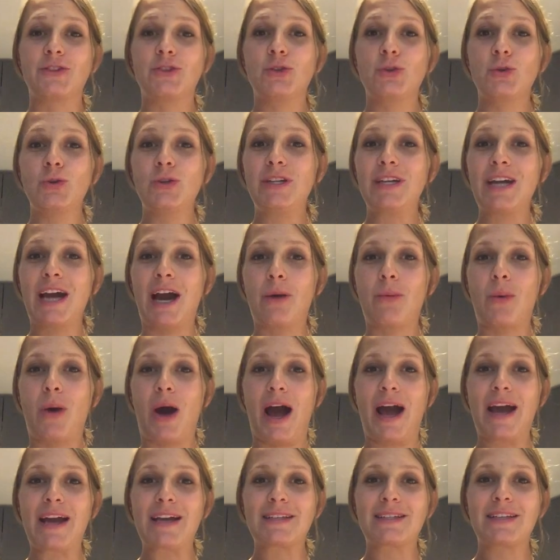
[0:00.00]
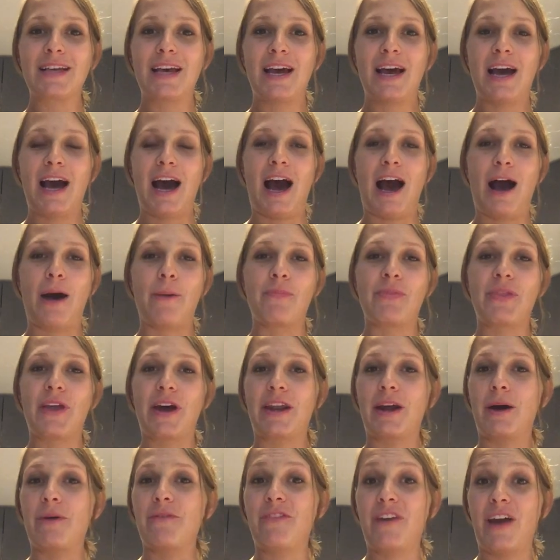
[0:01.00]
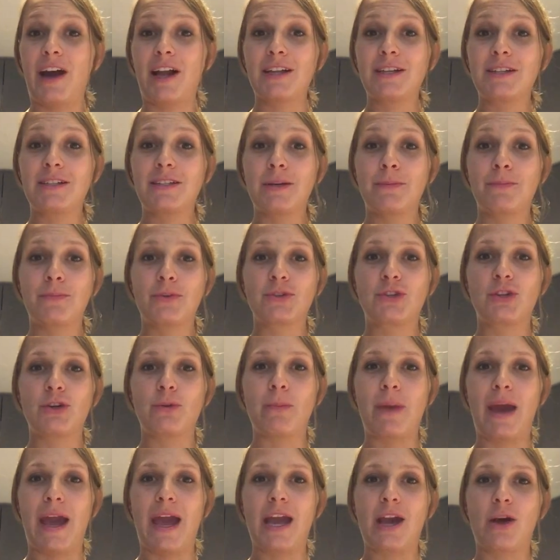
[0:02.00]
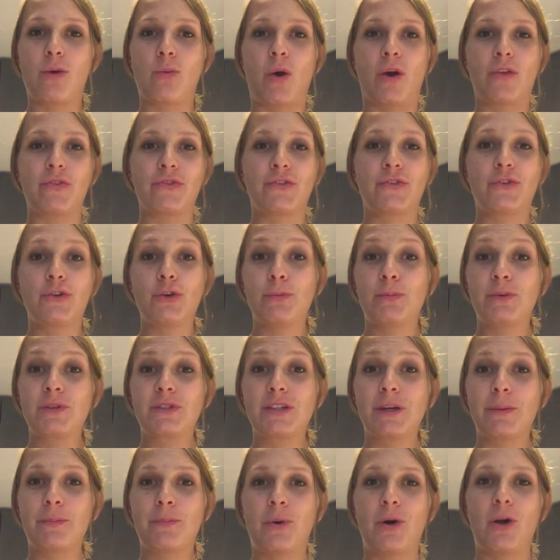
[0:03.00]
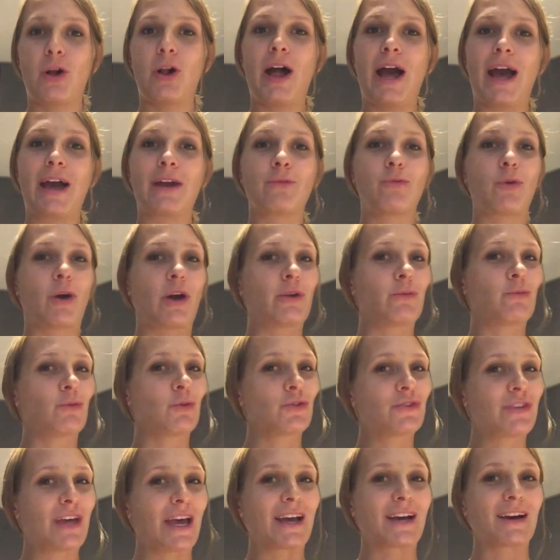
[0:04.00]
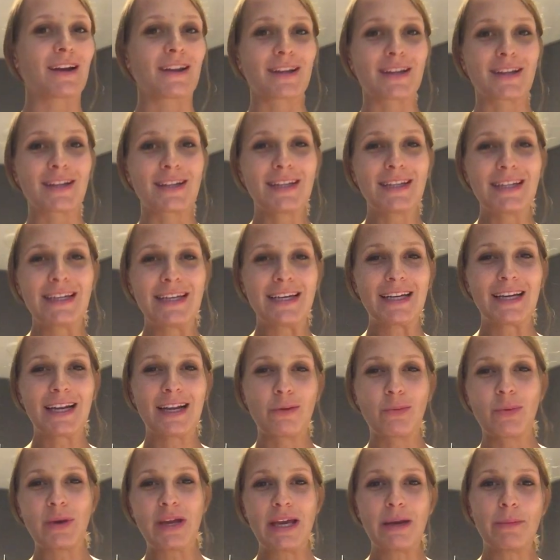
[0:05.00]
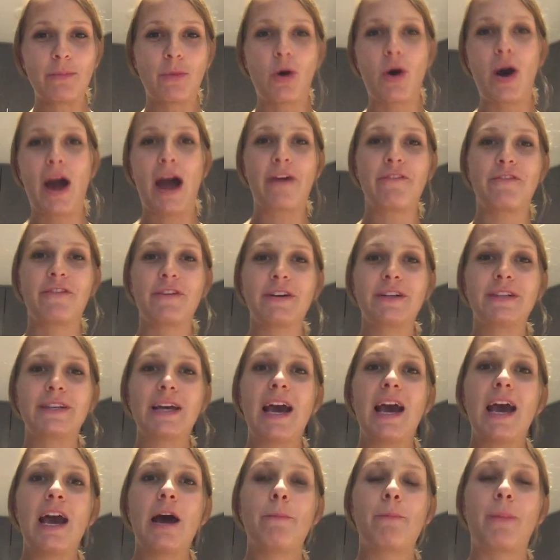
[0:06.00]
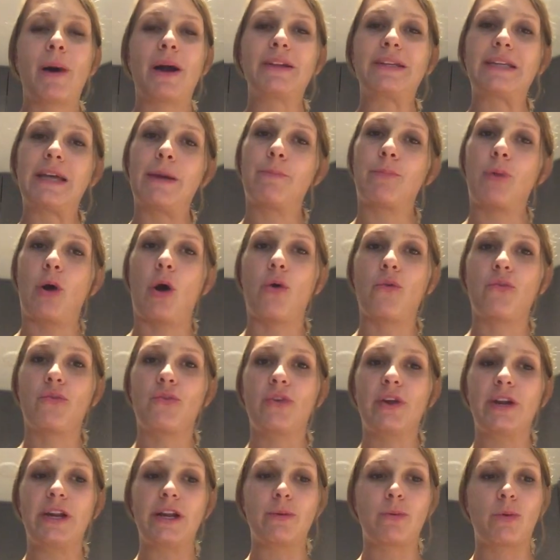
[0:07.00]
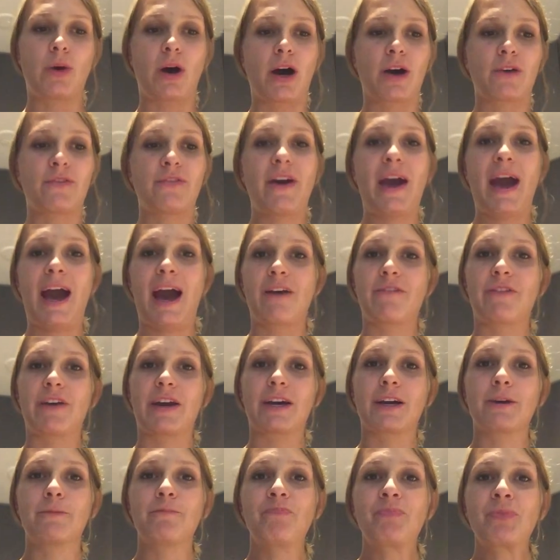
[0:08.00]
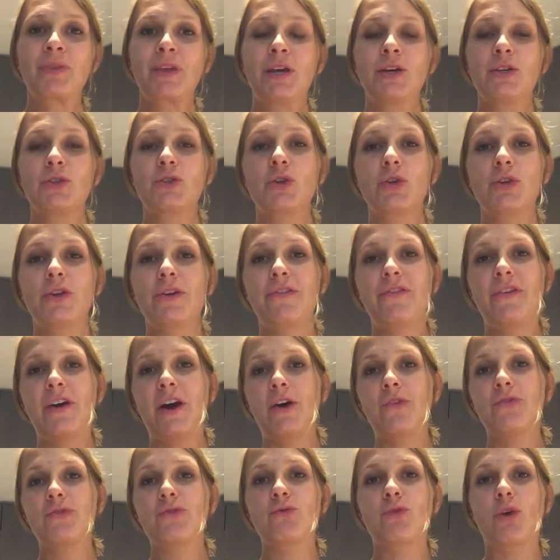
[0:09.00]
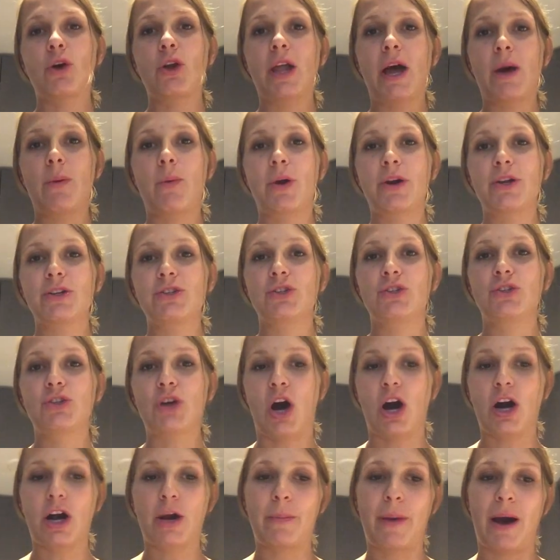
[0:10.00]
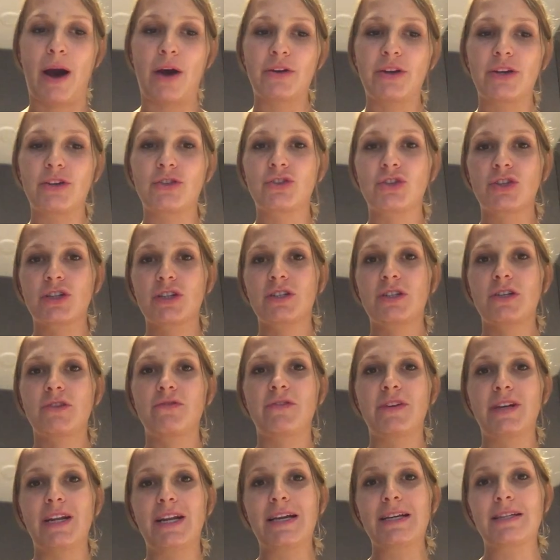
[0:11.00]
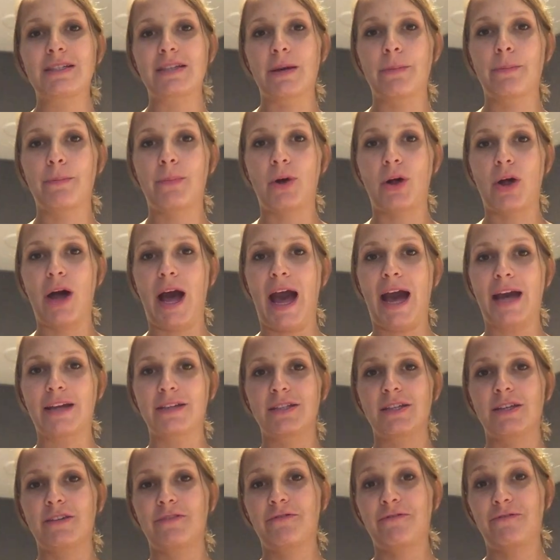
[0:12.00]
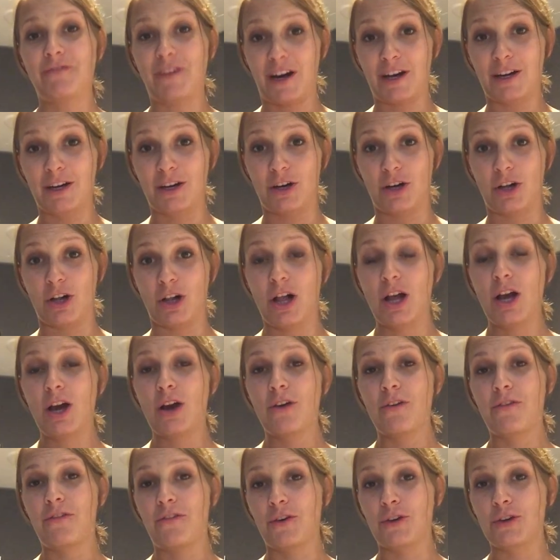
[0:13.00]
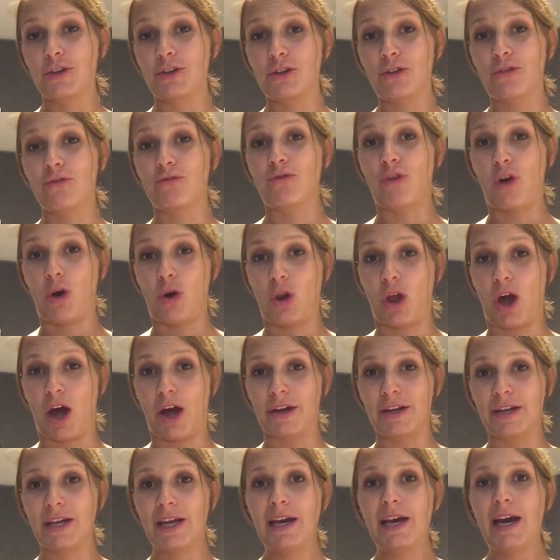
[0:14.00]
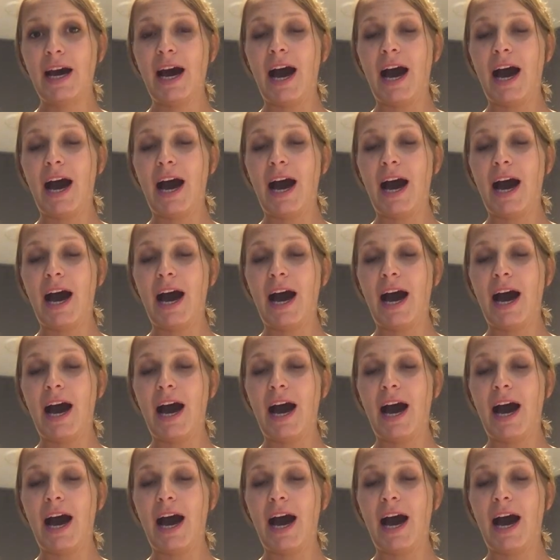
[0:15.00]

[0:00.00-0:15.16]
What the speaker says: two DIYs that are fairly simple to make. One super simple and one will take a little wee more effort, but they're both really worth having. So the first roll I wanted to talk about is just a really simple antifungal foot roll-on.